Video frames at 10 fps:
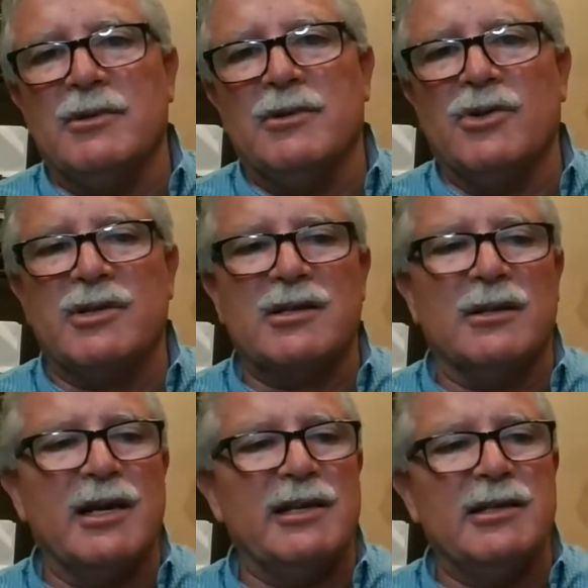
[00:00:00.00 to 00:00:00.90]

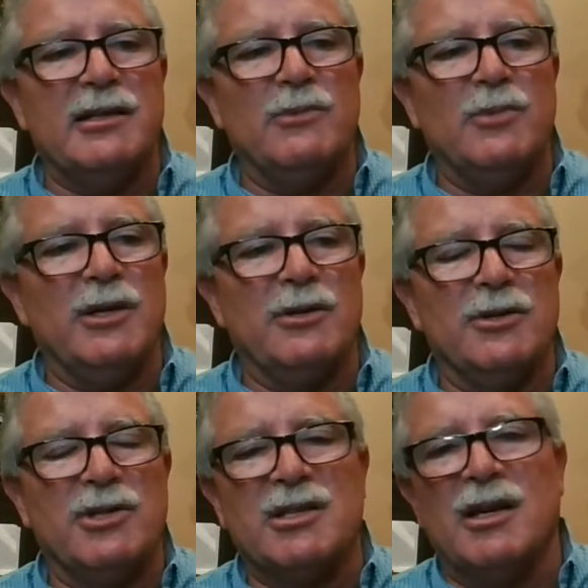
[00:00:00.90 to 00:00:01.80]
crystallizing
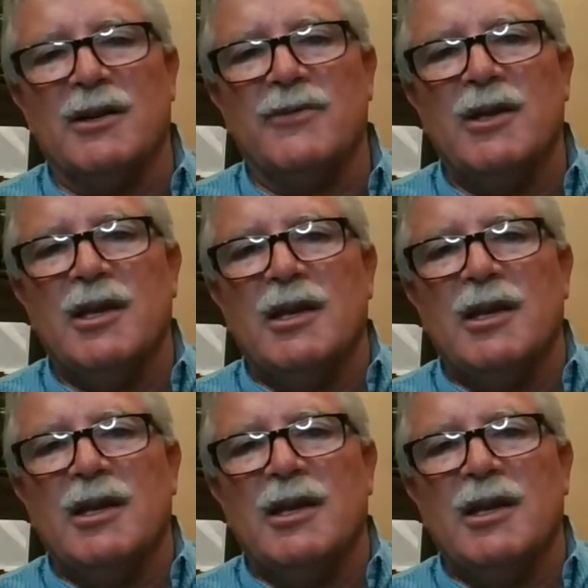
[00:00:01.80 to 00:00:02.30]
weird stuff